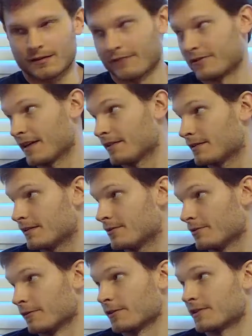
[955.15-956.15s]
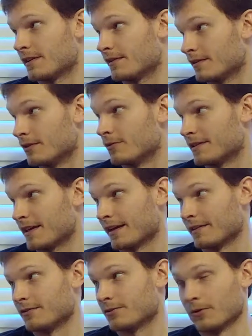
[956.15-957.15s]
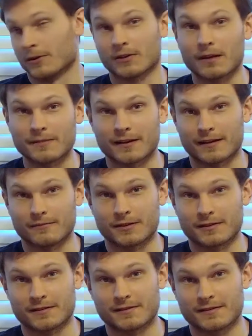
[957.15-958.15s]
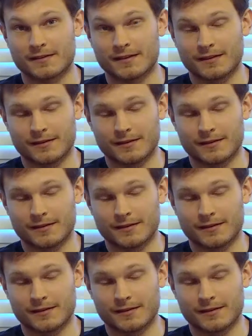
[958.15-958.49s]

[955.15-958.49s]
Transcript: have attended the university that you attend, who are alumni, because